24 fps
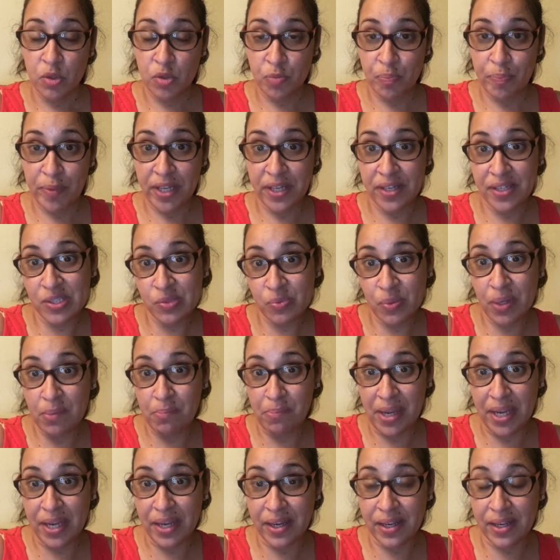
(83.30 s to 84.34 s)
because we
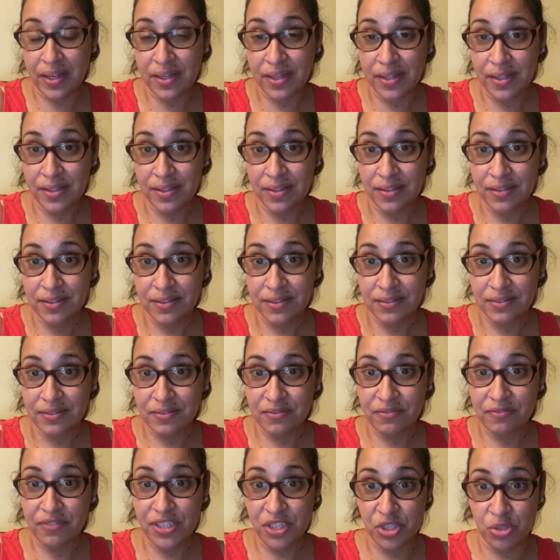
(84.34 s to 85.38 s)
make
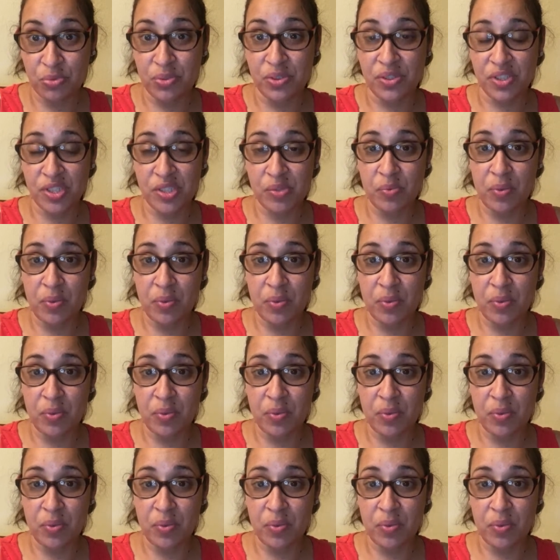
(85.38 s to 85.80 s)
visuals.